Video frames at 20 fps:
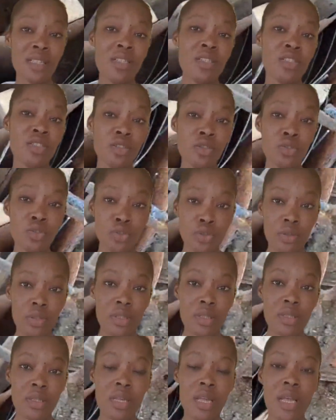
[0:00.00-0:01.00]
That is the
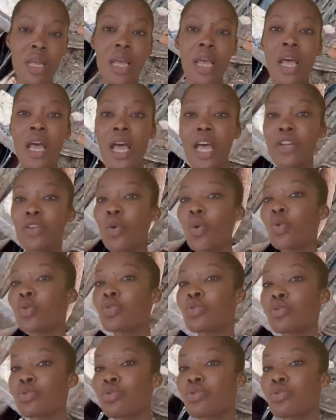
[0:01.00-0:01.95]
truth. And also